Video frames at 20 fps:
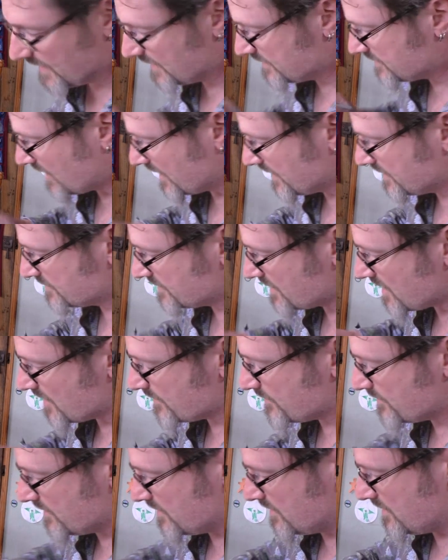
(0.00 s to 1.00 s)
it takes
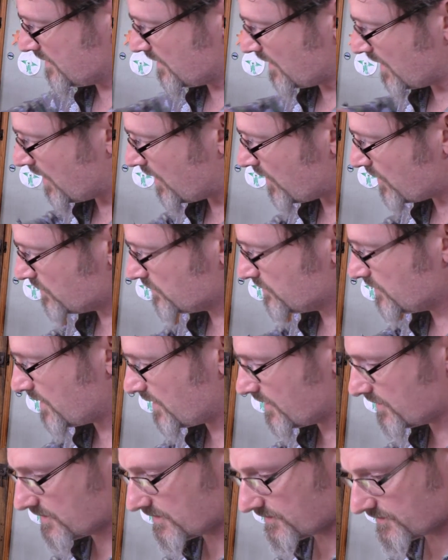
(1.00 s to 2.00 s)
up a whole
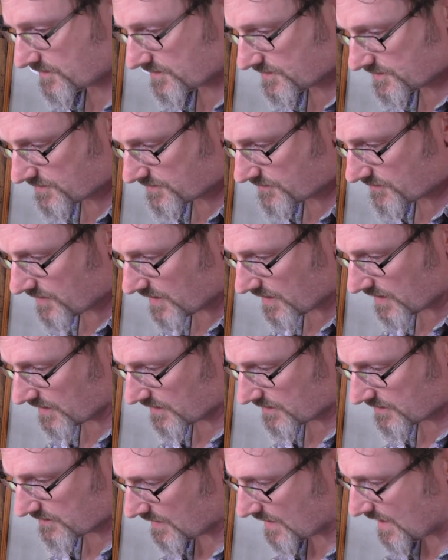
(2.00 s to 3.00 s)
load of the
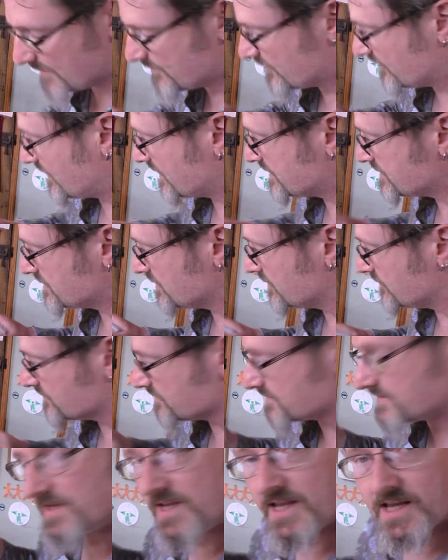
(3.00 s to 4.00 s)
screen and prevents you from
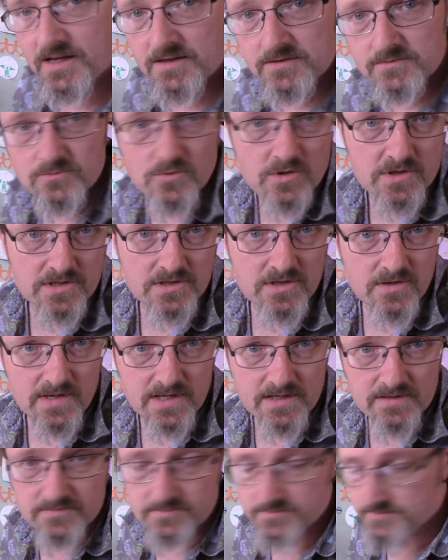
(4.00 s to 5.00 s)
seeing what you're doing.